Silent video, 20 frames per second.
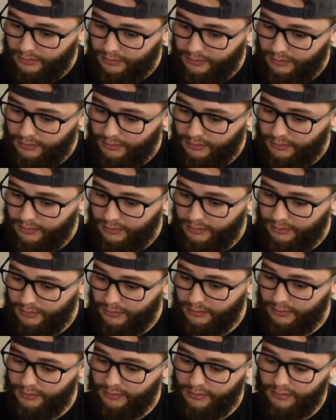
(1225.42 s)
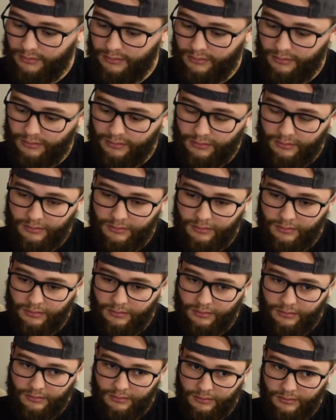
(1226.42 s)

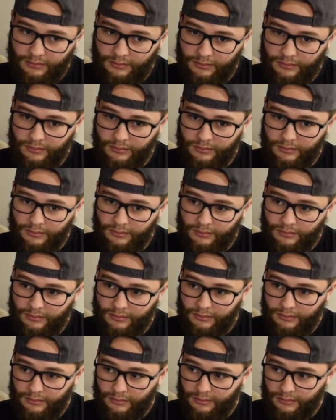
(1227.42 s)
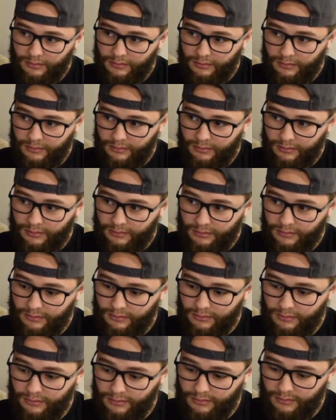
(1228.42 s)

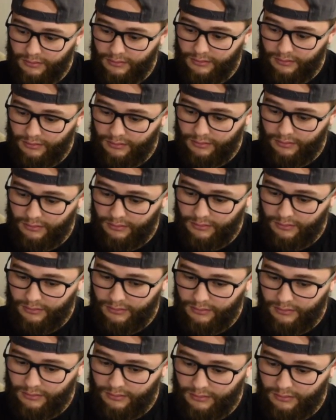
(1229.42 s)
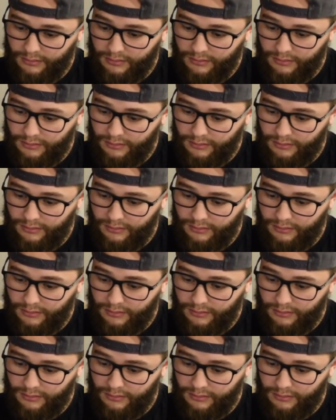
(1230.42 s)
(not speaking)